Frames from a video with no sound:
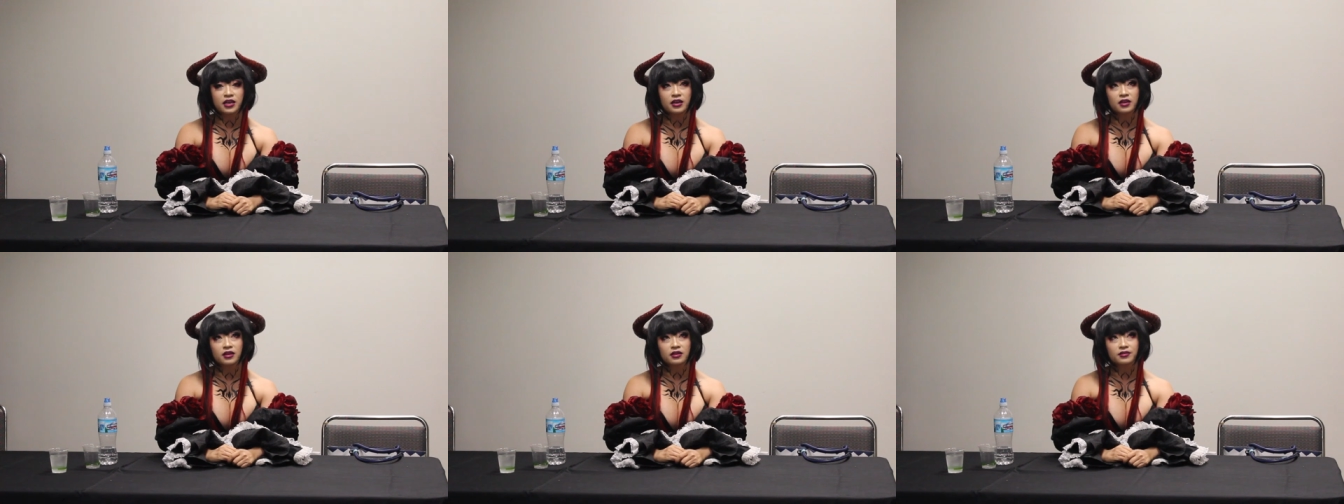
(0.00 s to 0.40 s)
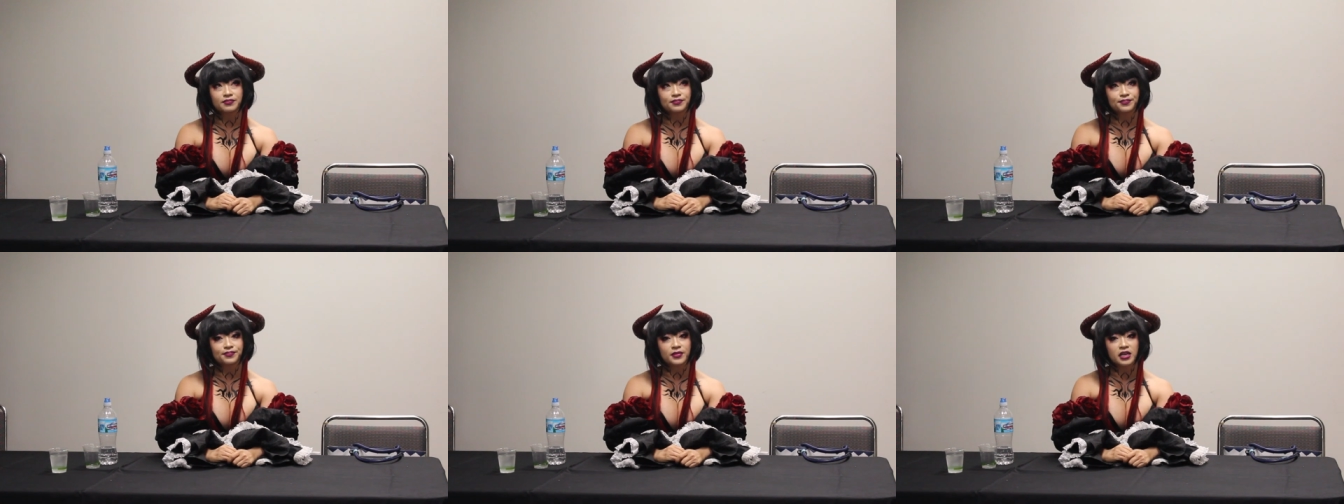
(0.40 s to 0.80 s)
a
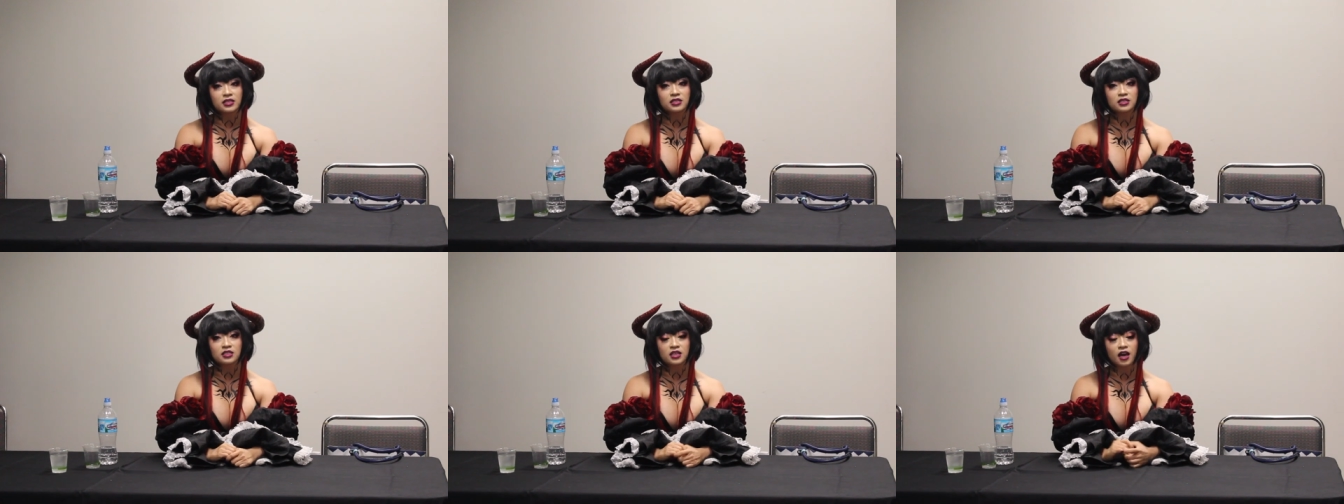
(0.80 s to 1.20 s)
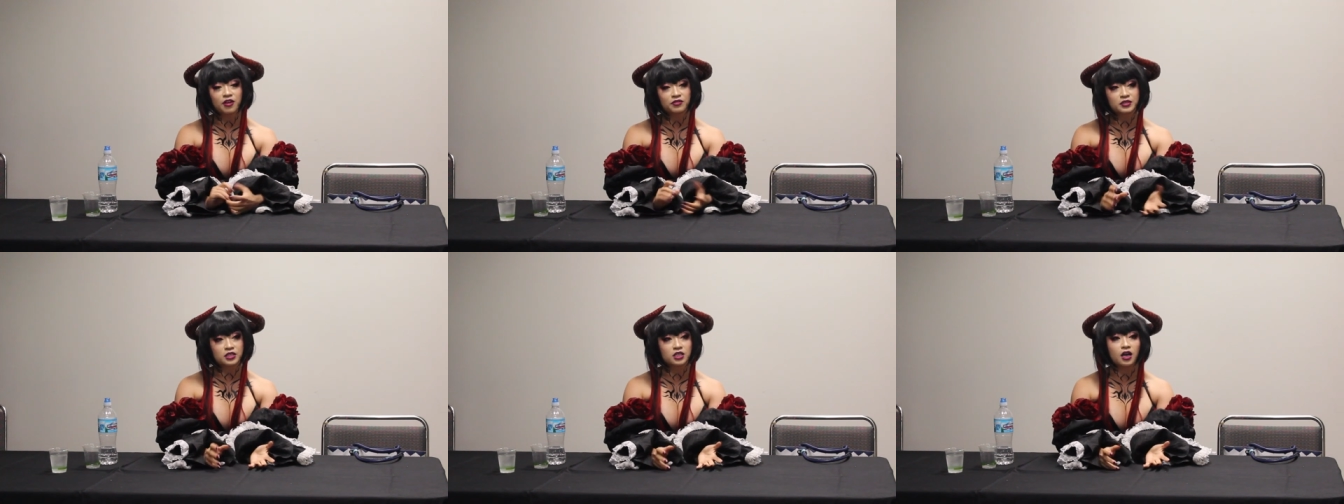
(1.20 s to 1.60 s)
it's a
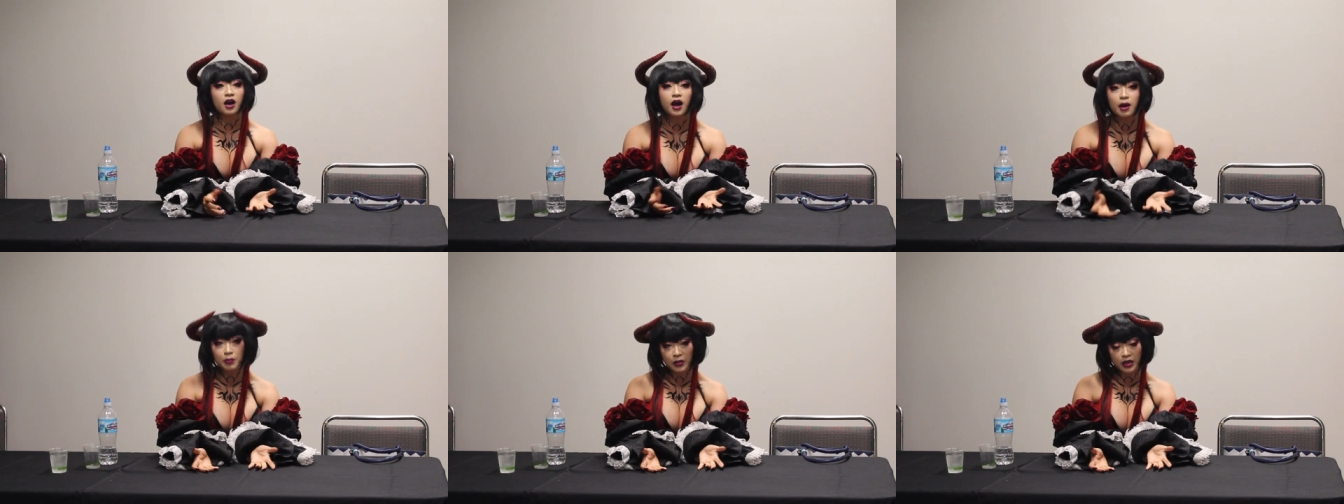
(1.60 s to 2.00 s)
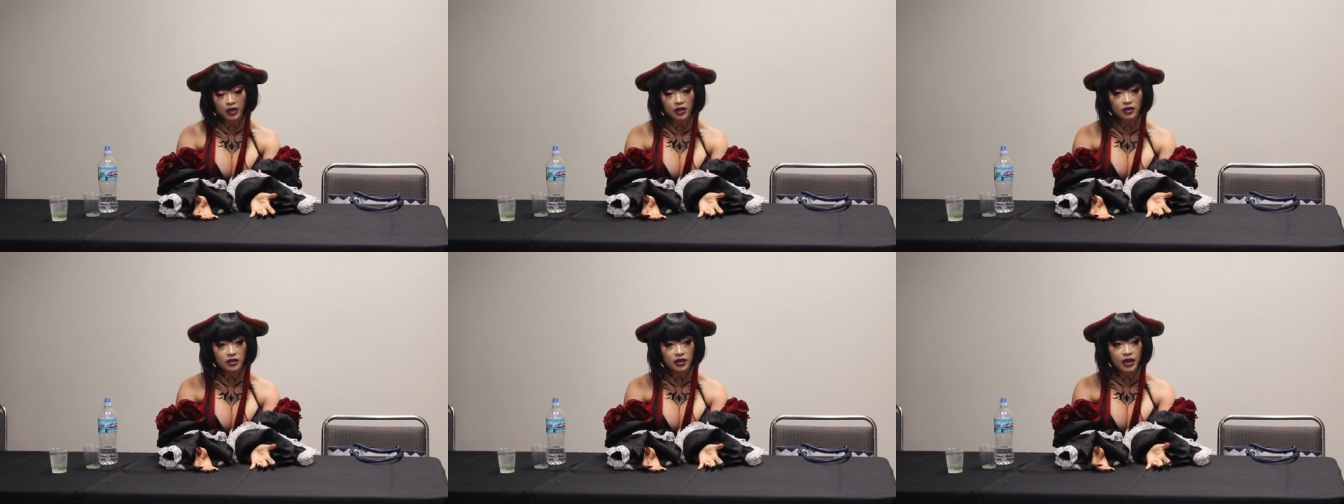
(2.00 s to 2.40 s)
tough
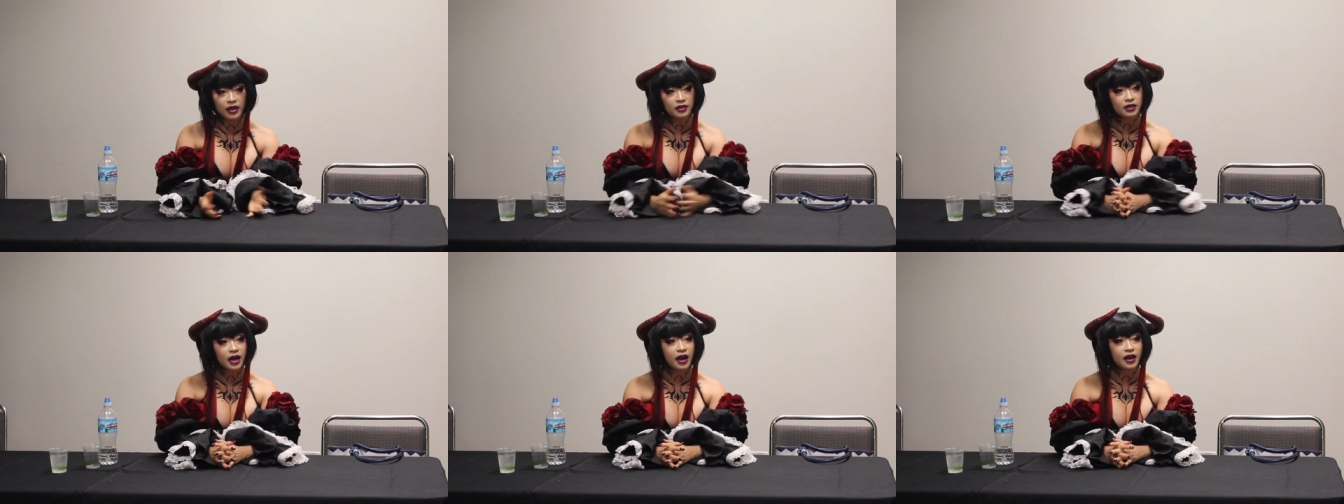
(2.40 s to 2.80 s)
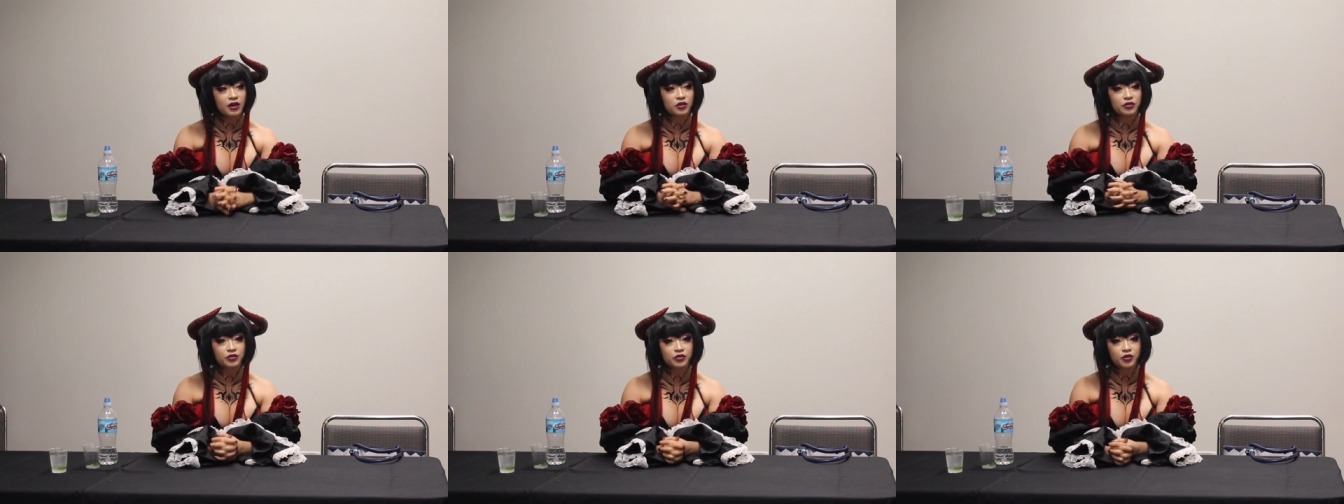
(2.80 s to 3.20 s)
topic and
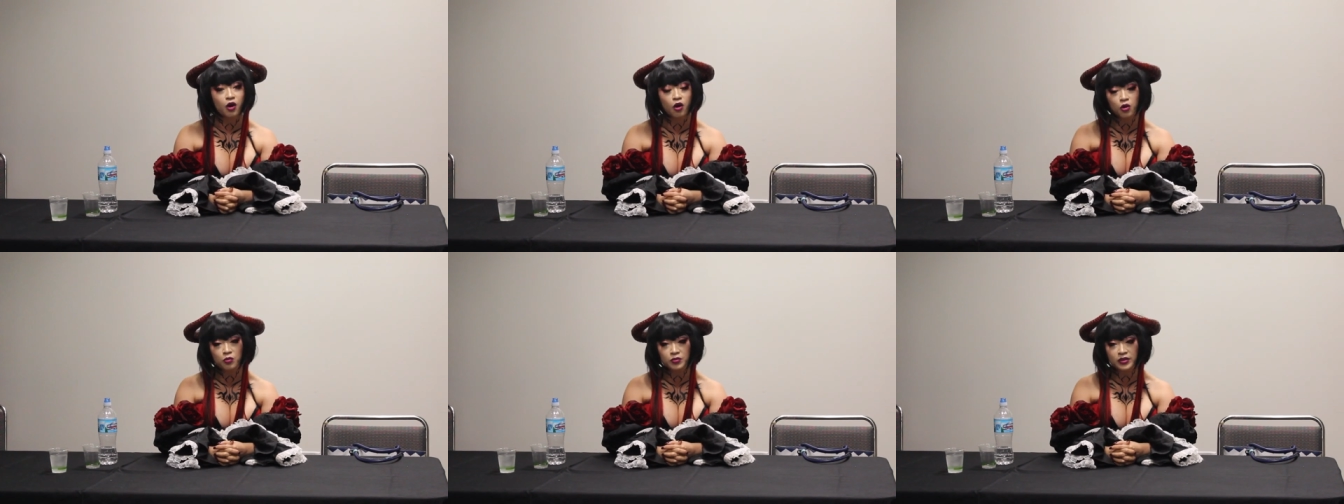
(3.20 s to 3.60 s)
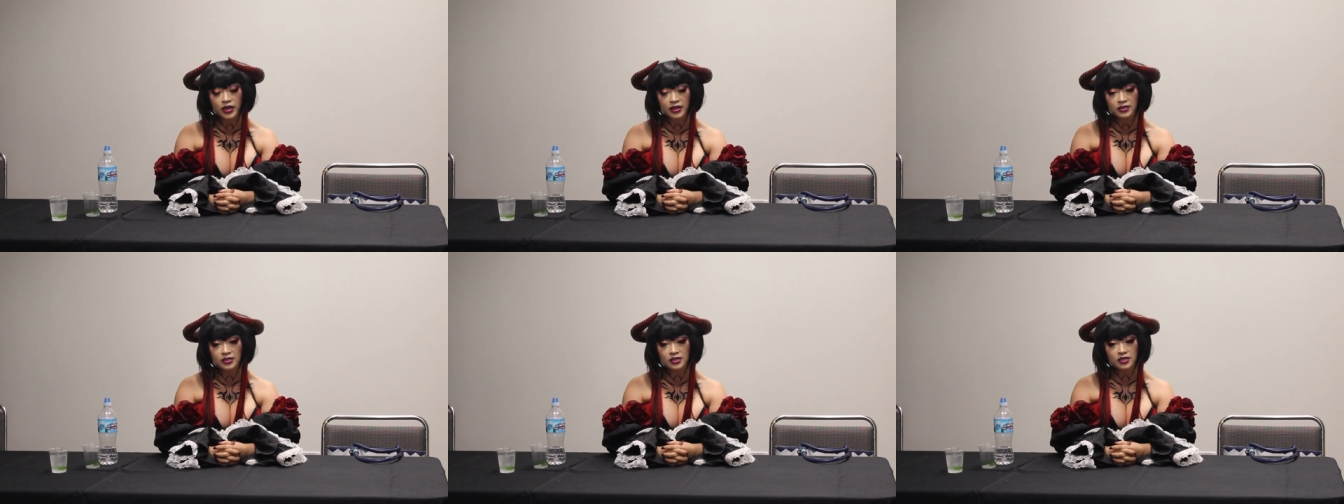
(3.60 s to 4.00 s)
I hope
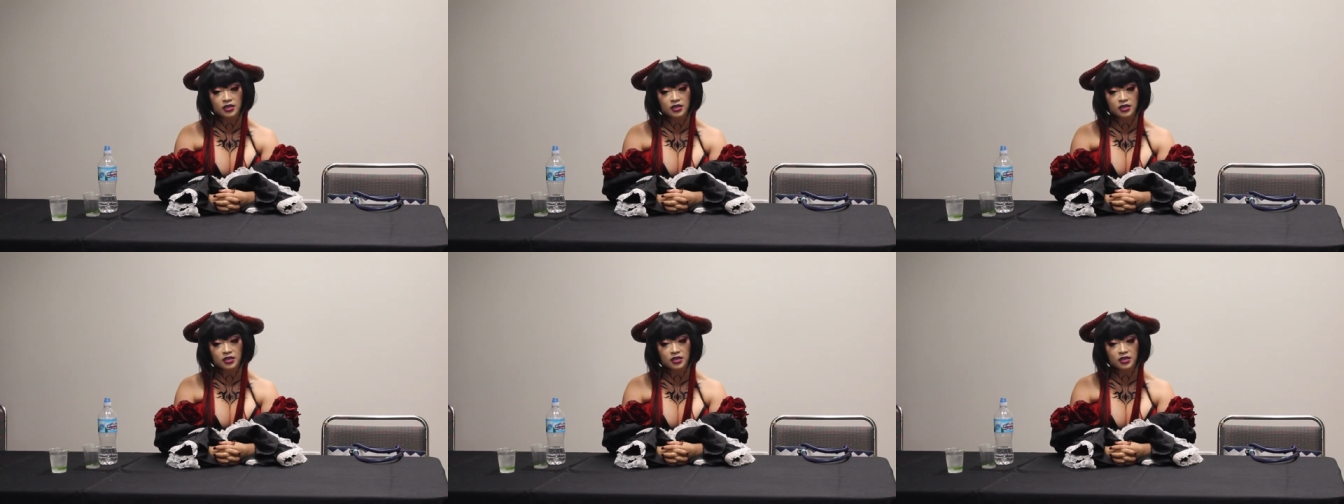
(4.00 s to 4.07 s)
that